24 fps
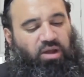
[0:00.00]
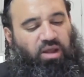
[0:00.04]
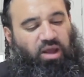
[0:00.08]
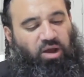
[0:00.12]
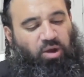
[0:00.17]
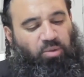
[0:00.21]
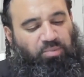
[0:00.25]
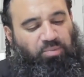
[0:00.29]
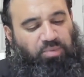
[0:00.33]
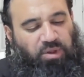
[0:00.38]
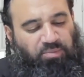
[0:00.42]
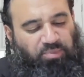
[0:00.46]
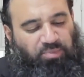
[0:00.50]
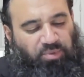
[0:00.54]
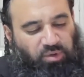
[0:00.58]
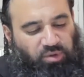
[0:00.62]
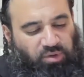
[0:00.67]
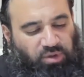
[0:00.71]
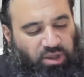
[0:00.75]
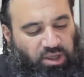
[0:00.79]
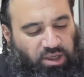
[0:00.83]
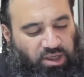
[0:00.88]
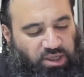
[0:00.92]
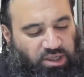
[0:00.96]
help
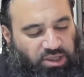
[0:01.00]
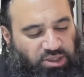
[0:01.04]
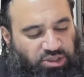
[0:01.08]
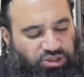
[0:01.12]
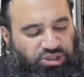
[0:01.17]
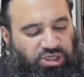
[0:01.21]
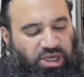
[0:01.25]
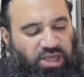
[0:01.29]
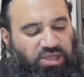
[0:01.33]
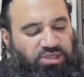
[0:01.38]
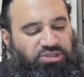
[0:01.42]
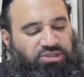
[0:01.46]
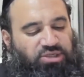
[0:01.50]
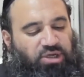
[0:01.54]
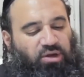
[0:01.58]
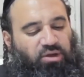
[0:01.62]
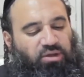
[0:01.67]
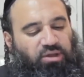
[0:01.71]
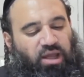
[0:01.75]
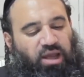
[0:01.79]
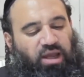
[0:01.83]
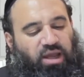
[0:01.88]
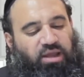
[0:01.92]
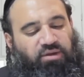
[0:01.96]
people change their
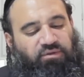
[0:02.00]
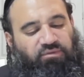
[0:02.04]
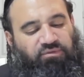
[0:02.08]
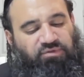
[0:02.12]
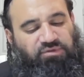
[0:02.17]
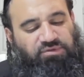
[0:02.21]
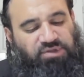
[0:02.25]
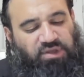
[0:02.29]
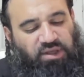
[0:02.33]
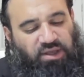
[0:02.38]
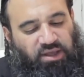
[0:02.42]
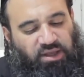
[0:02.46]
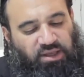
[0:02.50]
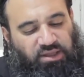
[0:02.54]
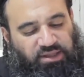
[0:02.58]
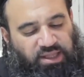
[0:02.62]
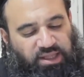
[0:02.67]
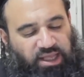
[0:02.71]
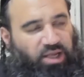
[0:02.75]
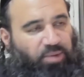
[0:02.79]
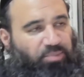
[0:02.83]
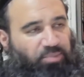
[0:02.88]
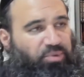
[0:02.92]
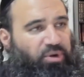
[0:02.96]
lives.
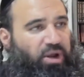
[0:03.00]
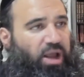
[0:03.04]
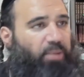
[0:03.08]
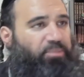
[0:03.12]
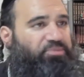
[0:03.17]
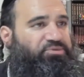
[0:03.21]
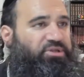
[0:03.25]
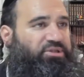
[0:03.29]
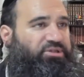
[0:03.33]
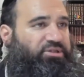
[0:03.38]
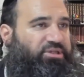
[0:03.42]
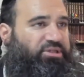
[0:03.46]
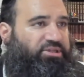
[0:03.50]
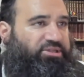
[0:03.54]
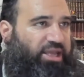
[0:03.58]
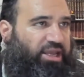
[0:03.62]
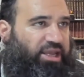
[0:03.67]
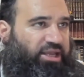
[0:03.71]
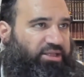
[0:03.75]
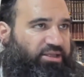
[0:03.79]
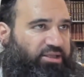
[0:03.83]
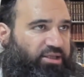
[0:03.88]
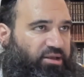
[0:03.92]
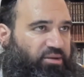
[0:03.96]
They can perhaps
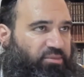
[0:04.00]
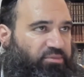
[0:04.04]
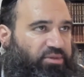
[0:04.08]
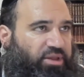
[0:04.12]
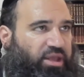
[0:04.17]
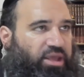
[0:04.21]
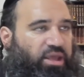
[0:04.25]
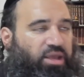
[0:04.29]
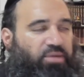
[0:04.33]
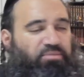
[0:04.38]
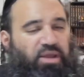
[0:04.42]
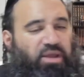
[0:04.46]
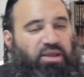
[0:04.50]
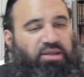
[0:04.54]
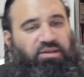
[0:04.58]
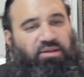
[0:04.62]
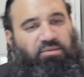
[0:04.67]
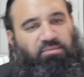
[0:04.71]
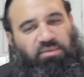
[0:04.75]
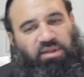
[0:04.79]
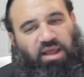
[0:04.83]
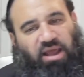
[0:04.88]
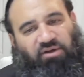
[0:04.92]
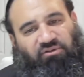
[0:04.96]
entertain them. They can make
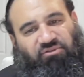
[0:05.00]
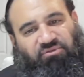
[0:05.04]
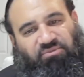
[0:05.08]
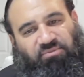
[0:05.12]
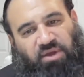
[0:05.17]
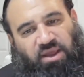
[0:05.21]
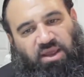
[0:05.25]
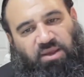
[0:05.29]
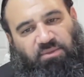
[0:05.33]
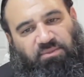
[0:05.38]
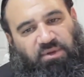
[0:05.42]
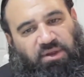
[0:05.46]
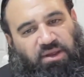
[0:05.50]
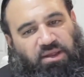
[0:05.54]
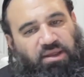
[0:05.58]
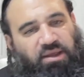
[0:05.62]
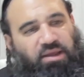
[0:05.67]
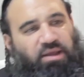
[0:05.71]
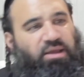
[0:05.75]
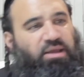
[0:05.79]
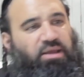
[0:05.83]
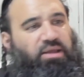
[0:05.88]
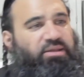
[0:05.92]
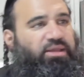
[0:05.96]
them laugh,
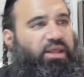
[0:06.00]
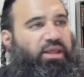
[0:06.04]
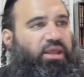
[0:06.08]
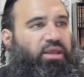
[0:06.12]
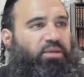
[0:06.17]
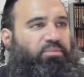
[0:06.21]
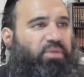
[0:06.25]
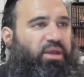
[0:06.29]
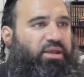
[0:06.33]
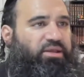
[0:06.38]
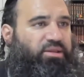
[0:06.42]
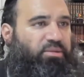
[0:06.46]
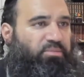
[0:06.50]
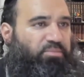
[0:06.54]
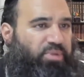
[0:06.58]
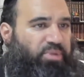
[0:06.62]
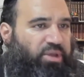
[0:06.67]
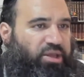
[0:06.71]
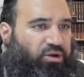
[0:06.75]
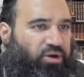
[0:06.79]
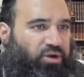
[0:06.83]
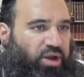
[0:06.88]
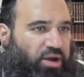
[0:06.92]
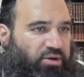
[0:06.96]
maybe. They can make them
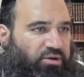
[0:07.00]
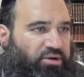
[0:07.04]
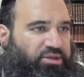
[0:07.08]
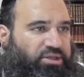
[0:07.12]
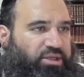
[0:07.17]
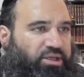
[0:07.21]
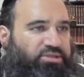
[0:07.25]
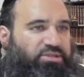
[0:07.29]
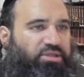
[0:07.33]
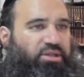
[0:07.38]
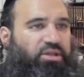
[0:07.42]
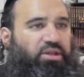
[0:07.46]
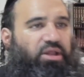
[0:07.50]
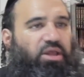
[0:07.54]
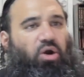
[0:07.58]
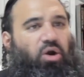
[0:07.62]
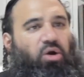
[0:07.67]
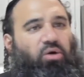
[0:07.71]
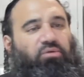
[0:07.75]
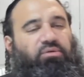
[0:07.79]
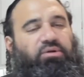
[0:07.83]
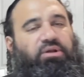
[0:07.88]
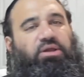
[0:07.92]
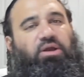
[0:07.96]
bigger heretics than they
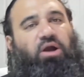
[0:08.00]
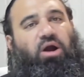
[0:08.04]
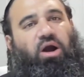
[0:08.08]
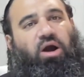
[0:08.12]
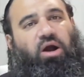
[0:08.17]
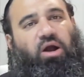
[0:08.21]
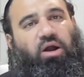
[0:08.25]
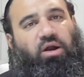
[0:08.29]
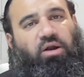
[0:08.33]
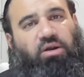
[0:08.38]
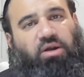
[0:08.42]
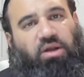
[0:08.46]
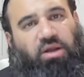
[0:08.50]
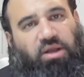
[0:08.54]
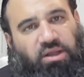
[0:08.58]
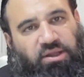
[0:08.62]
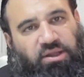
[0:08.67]
already are.